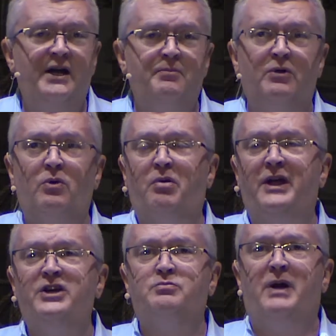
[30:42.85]
It had been
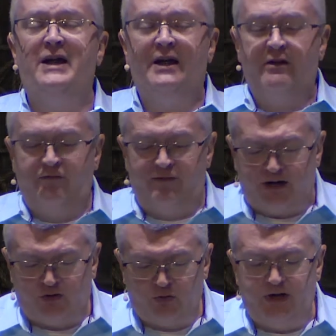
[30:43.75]
replaced by
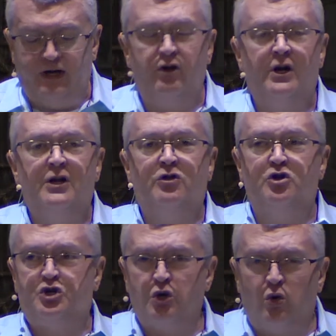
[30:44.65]
victory and the
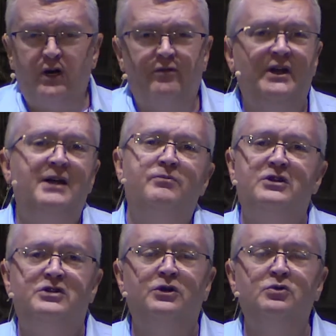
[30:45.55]
joy of the
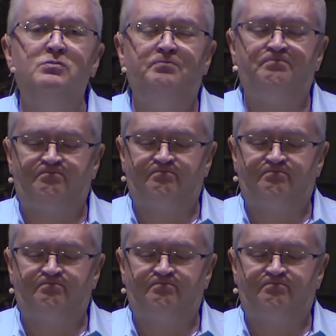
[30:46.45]
empty tomb.